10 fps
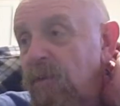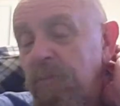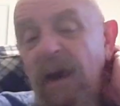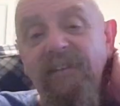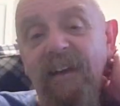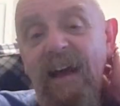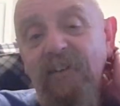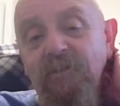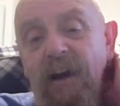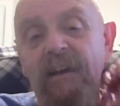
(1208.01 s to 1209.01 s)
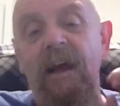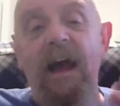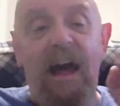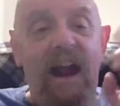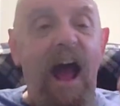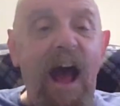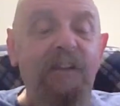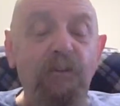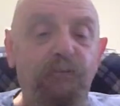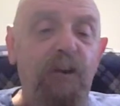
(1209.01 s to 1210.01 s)
to bed last night, and I
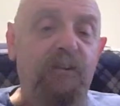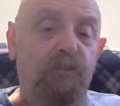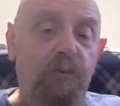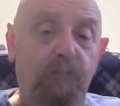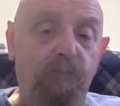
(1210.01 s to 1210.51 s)
had to fix it.